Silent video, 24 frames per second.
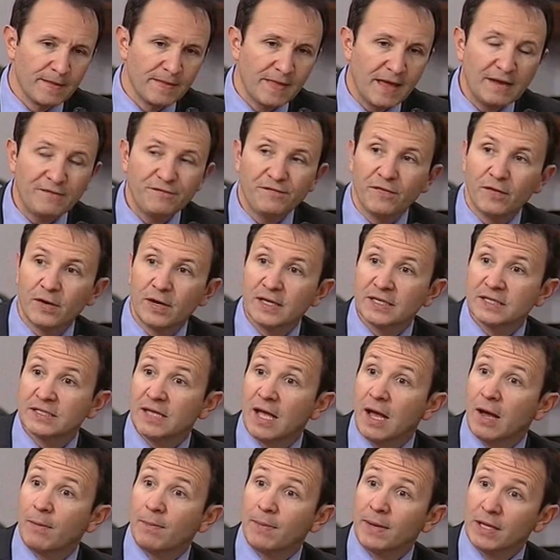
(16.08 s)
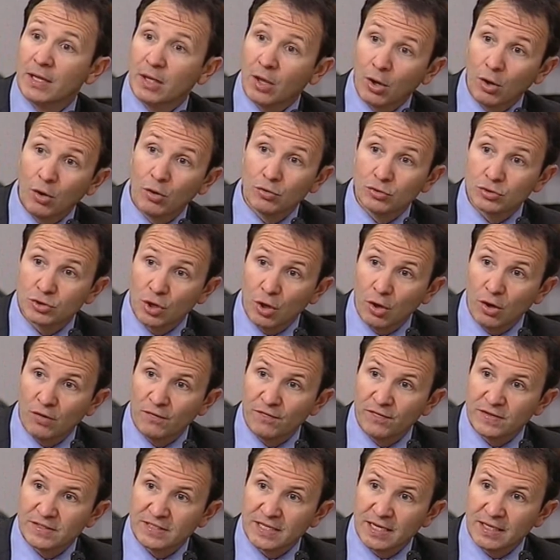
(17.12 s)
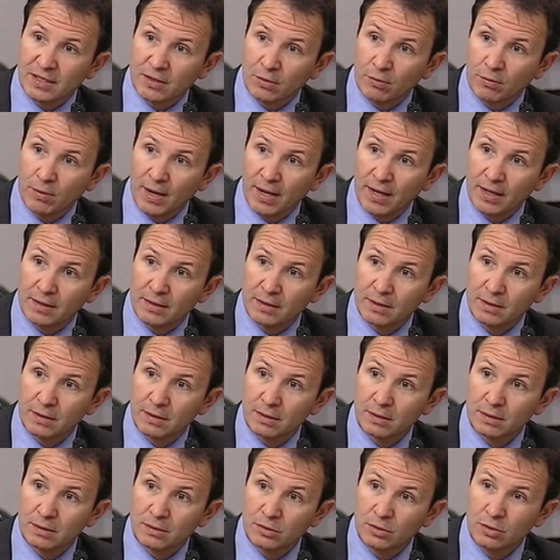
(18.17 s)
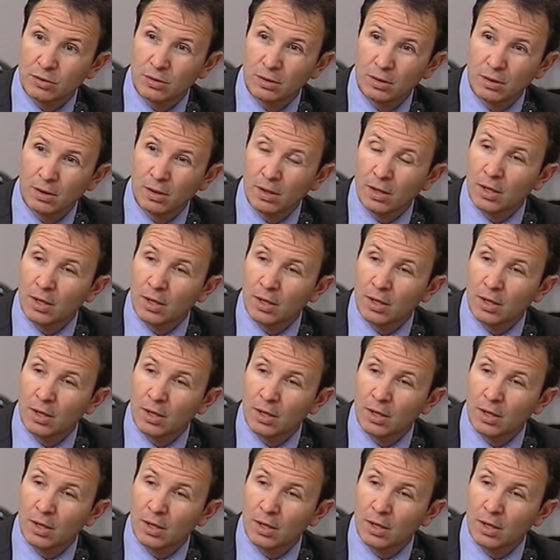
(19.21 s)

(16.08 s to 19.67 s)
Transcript: that fund has now been closed off. Is that correct? Do